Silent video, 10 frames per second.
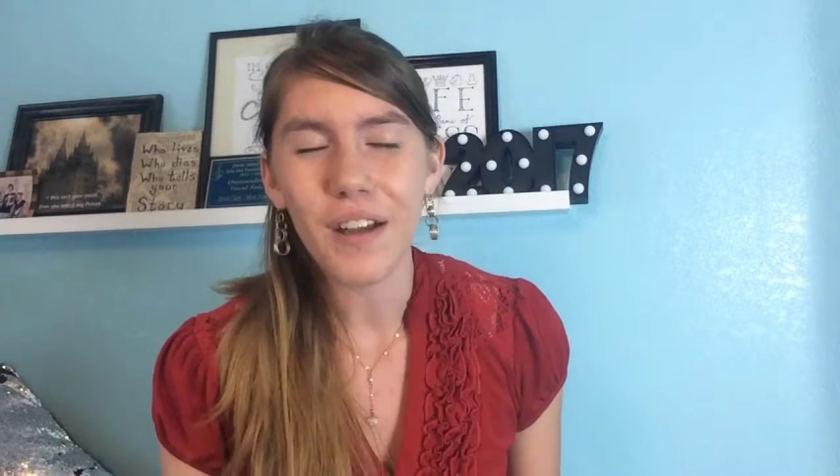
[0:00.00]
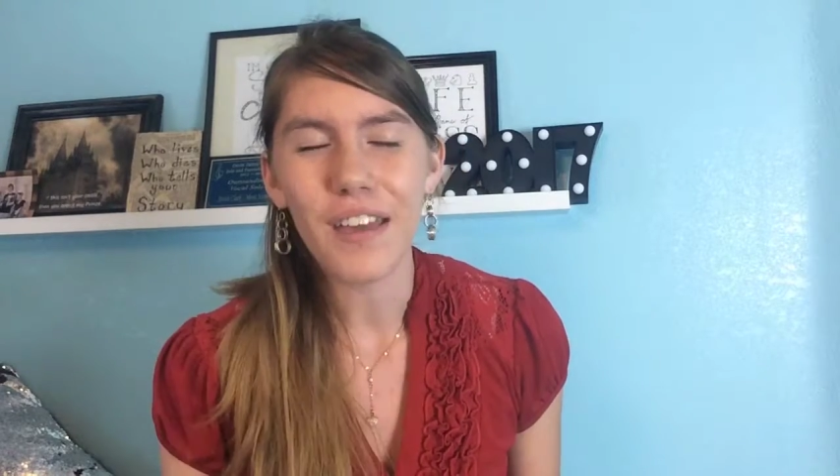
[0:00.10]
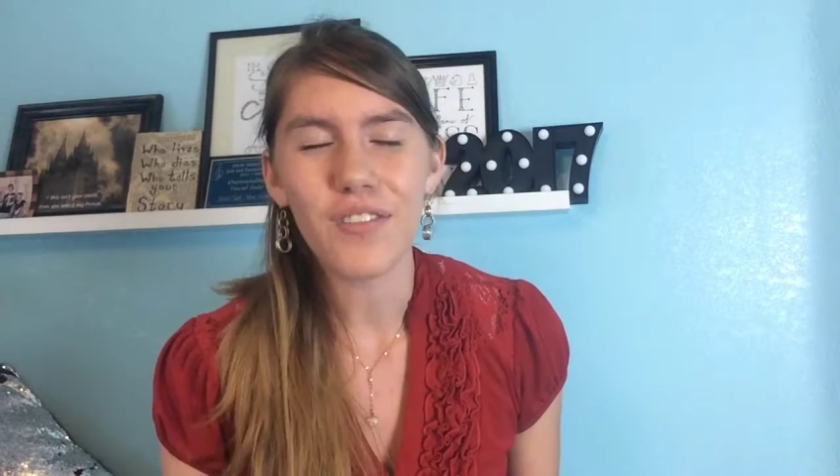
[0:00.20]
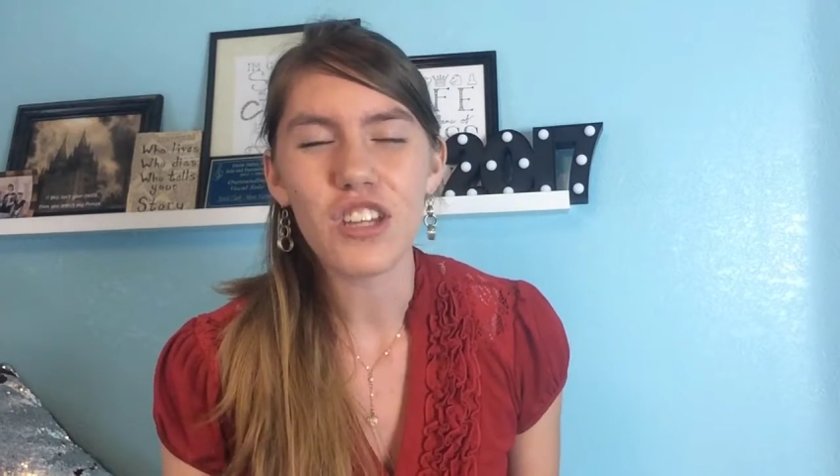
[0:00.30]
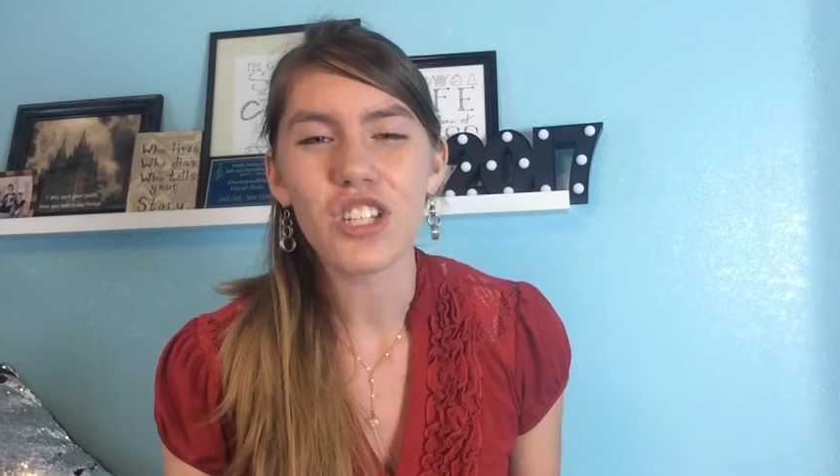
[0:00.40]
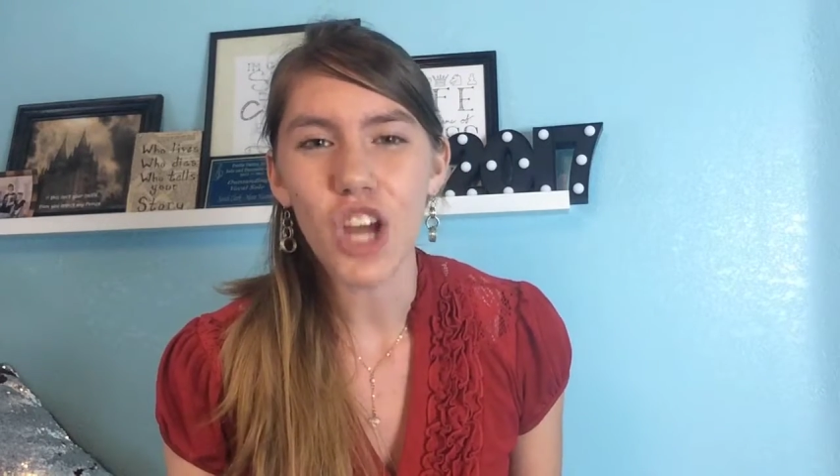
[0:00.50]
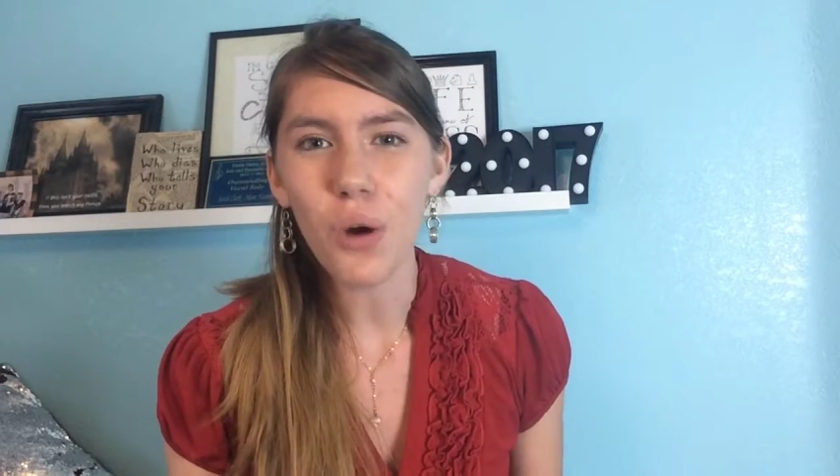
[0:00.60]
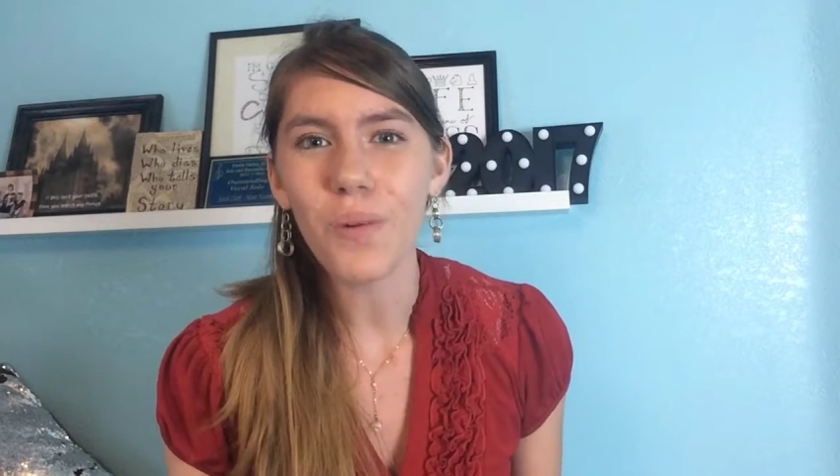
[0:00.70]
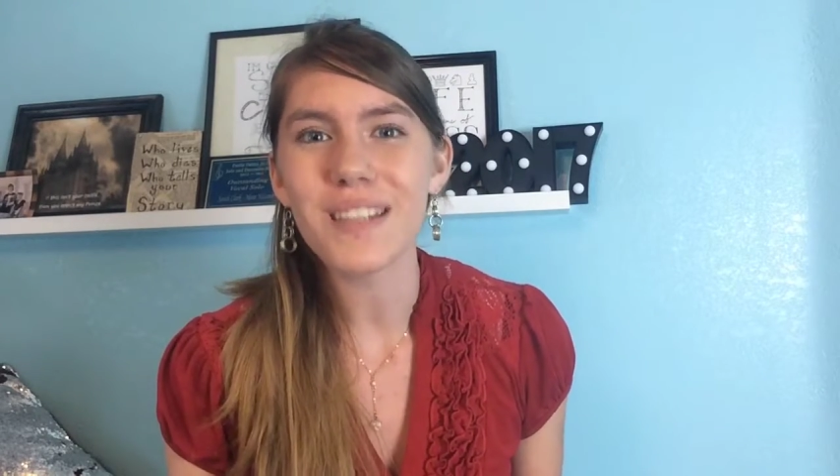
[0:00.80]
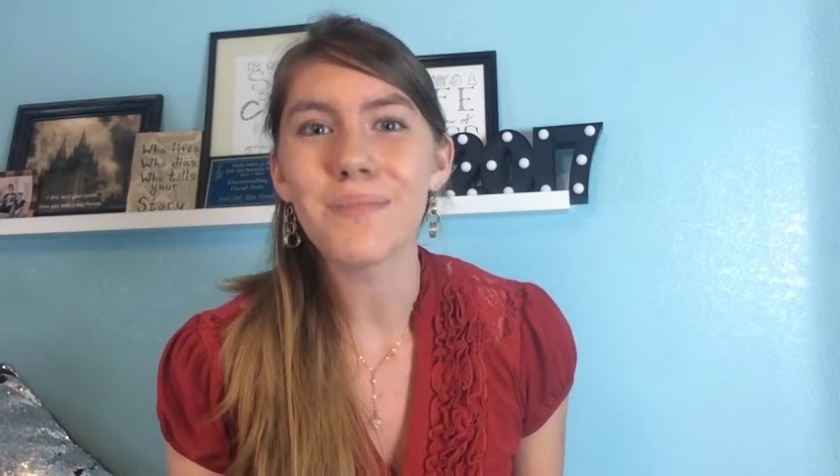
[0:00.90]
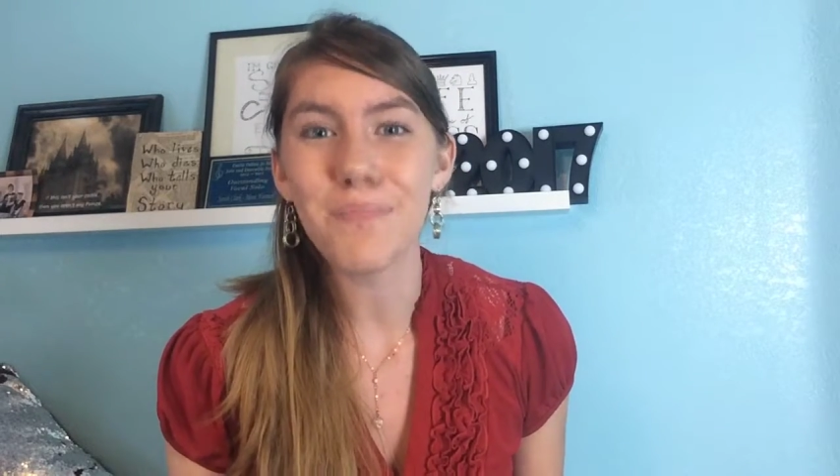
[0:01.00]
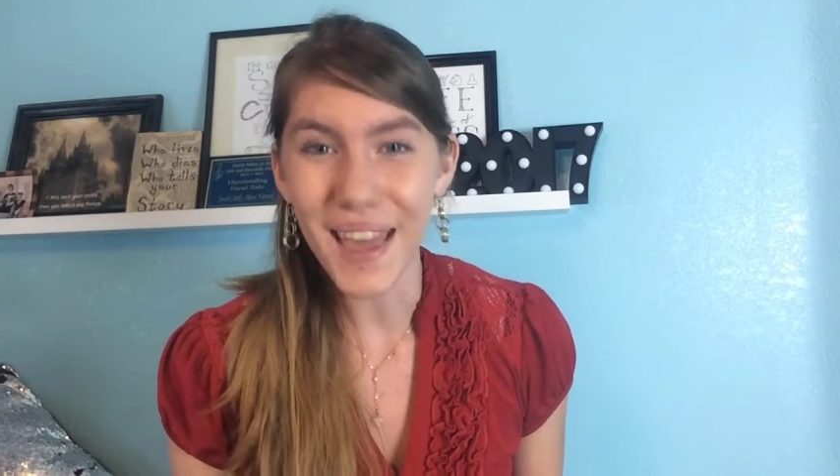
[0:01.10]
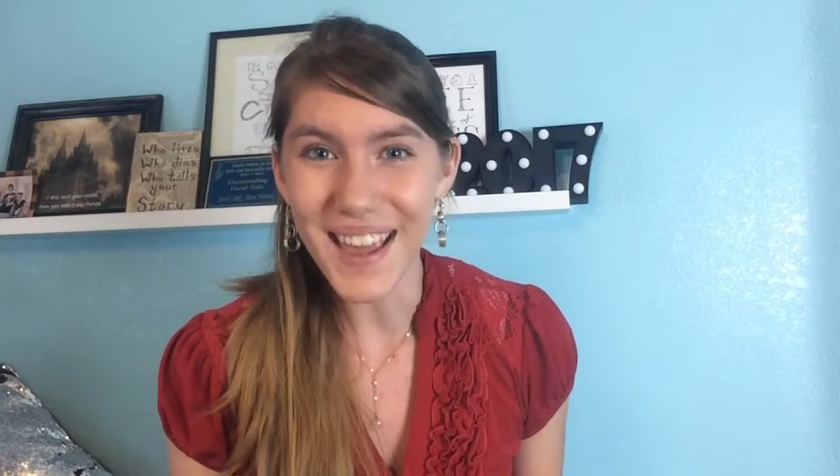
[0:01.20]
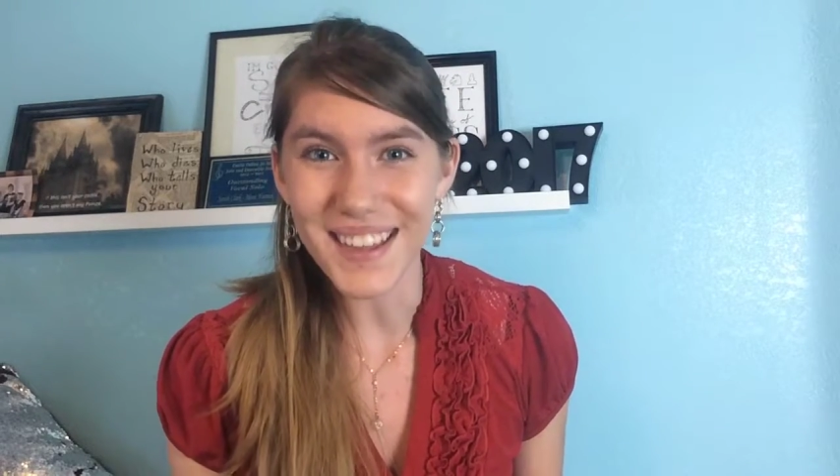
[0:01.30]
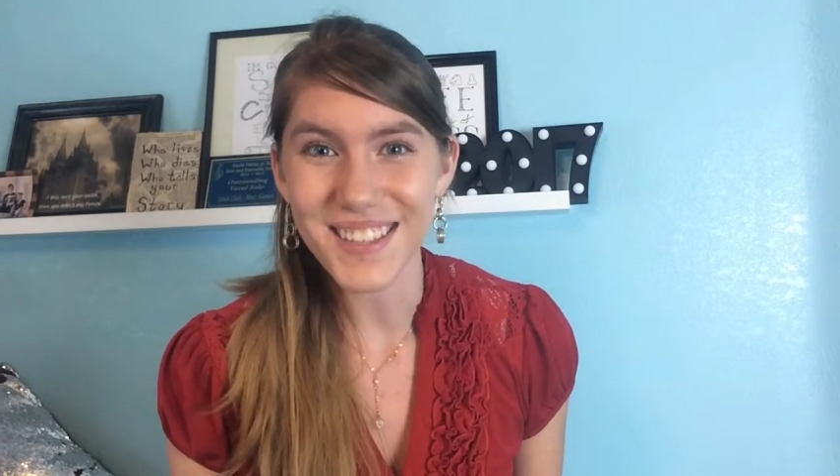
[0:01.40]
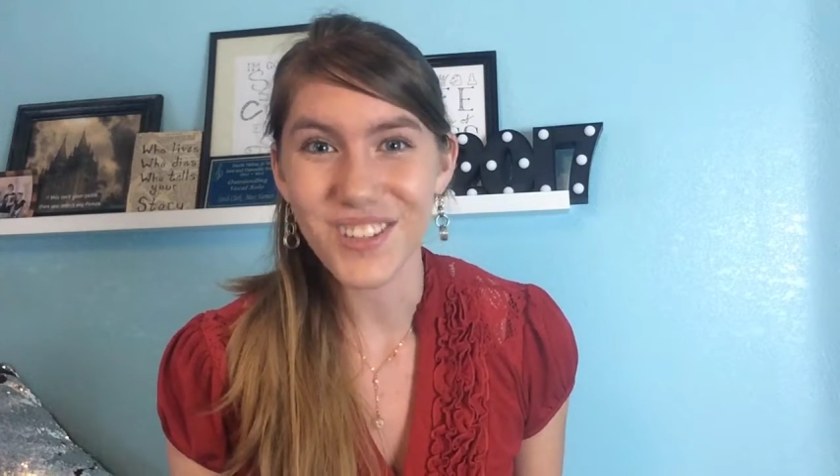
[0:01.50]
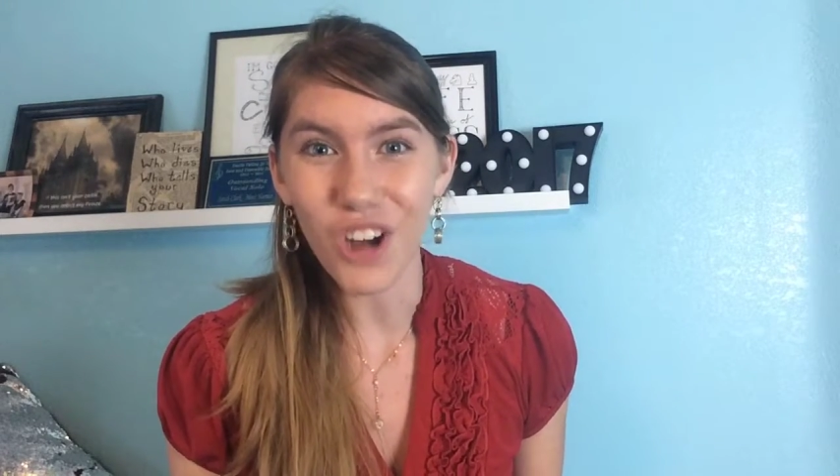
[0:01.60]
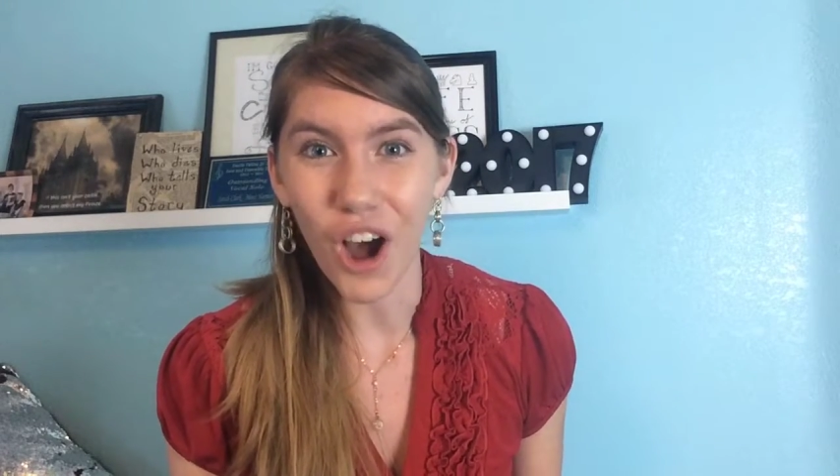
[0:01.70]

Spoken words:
If the show was based